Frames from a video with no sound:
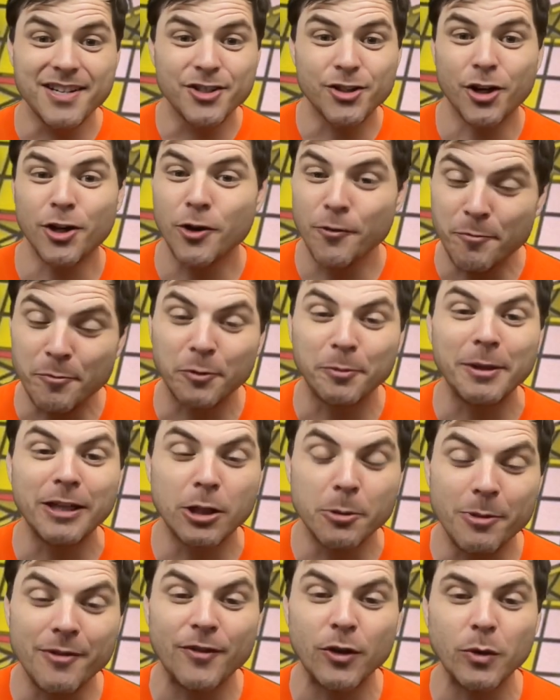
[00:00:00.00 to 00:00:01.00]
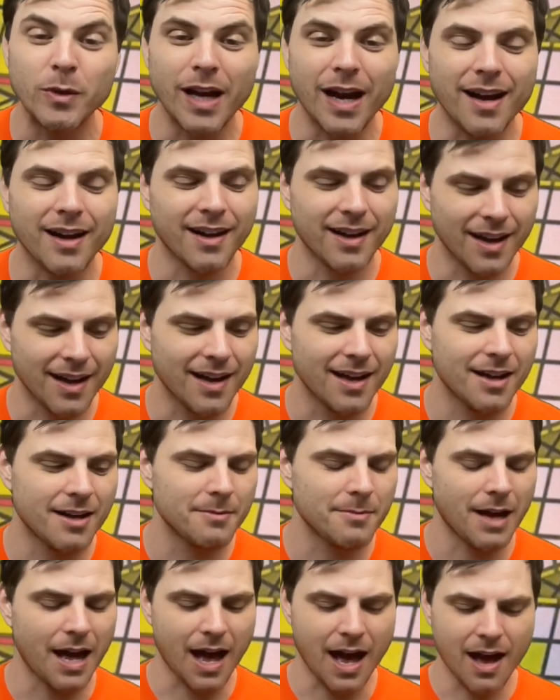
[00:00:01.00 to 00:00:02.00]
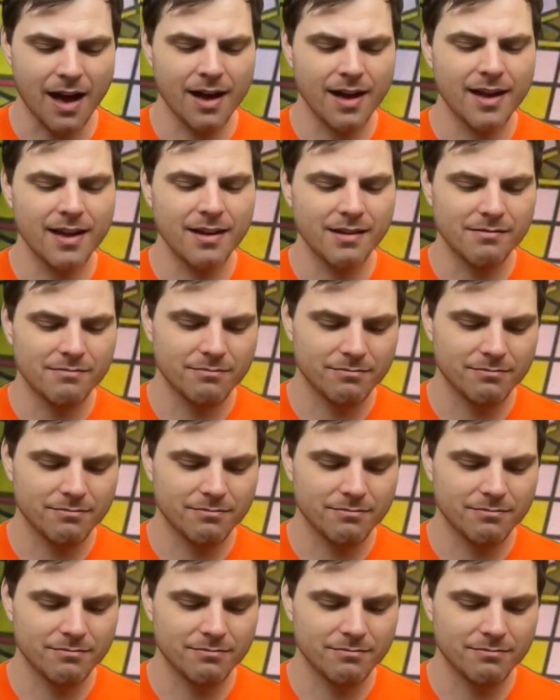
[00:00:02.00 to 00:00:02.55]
Sean here from SpeedCoopyView.com. I